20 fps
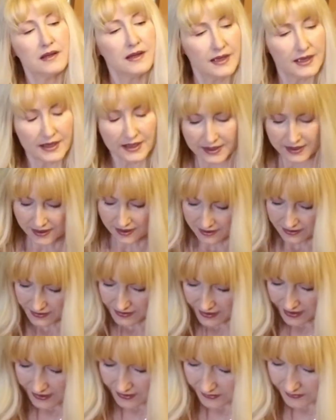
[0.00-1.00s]
And I got
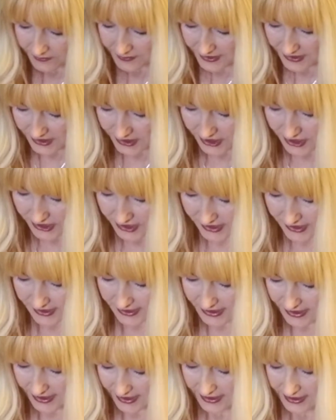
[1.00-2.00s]
another one
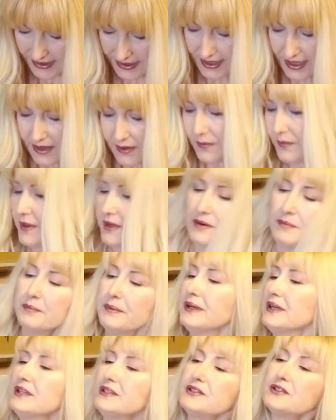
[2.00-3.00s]
just like that one,
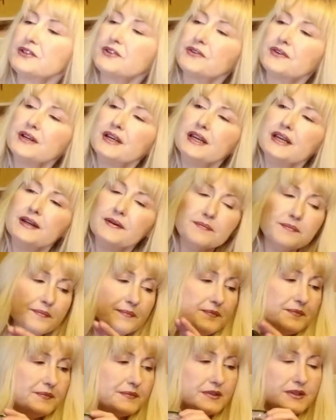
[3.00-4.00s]
but it's green.
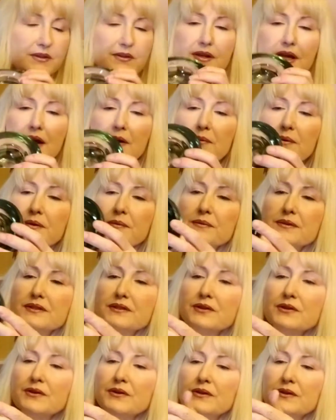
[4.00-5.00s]
So that one was
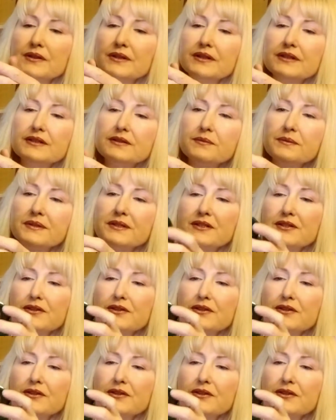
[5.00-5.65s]
gold. This one's